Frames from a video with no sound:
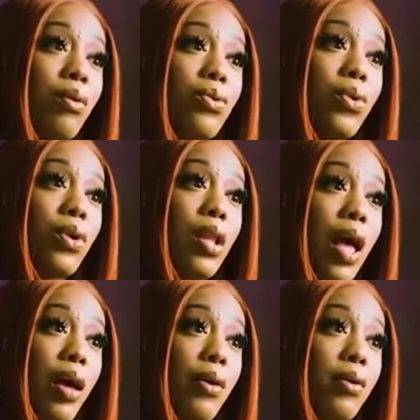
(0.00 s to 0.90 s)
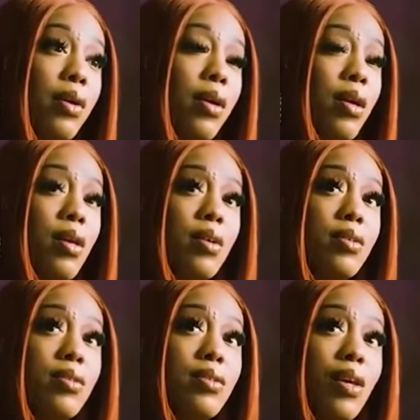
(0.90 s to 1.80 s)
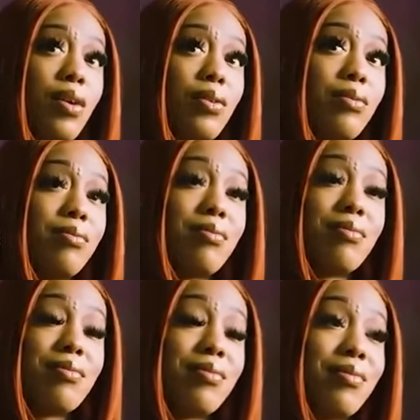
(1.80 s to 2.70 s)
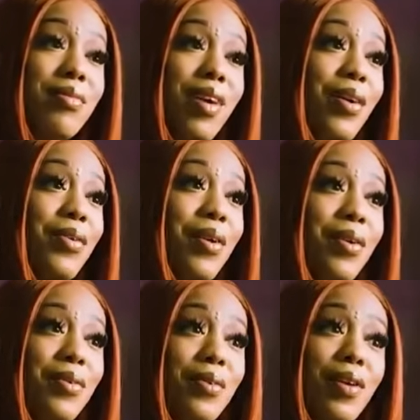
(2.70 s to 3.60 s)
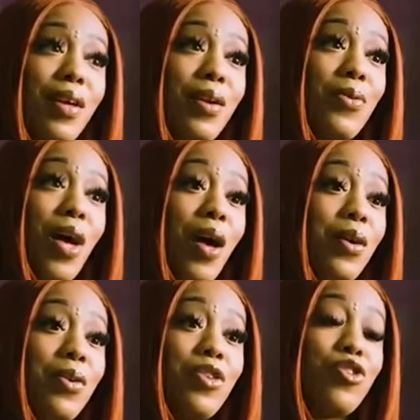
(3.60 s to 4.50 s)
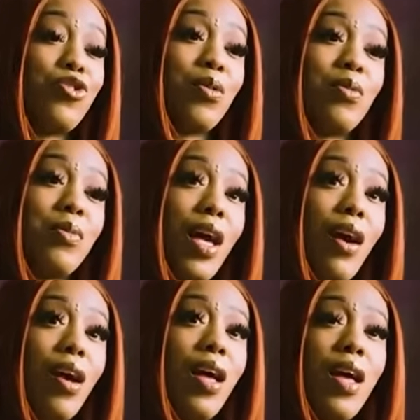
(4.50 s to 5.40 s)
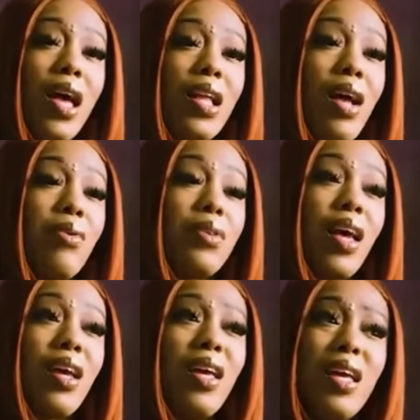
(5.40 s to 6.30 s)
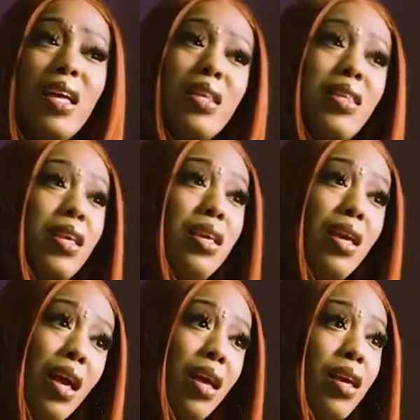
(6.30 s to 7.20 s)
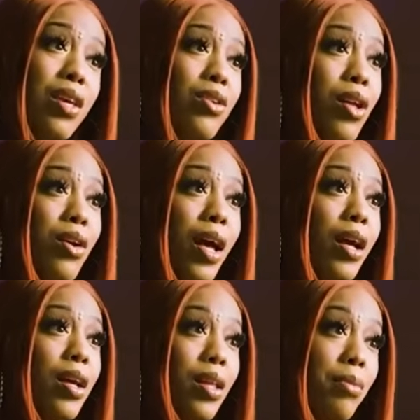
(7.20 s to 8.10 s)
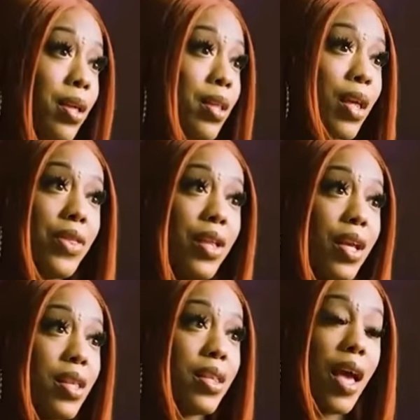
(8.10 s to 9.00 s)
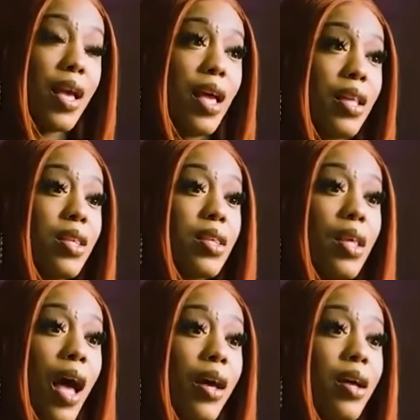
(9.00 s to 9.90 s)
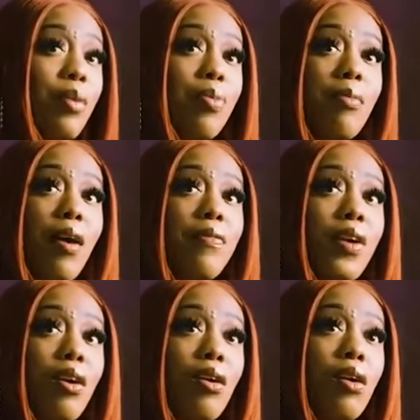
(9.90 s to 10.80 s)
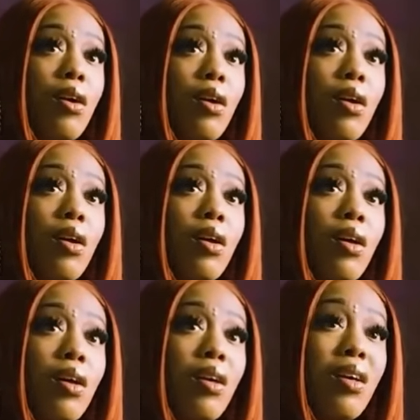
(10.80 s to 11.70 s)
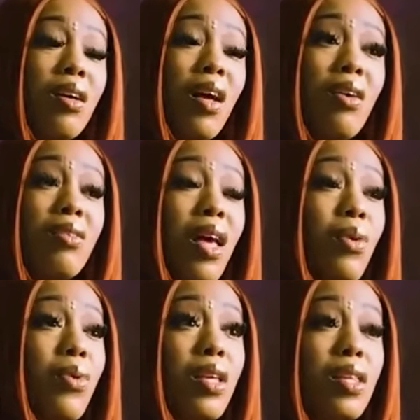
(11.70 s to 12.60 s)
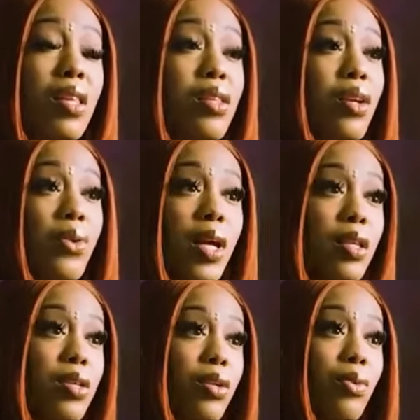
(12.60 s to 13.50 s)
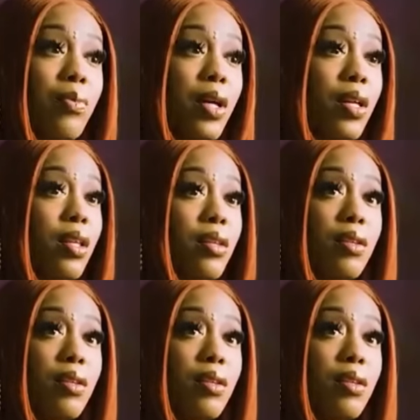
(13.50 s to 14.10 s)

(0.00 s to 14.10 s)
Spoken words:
It was real loud. So, I don't know. It just tripped me out. And I was like, is he gay? You know, like, and nothing against gays. I couldn't put my finger. I was like, what is this dude into? But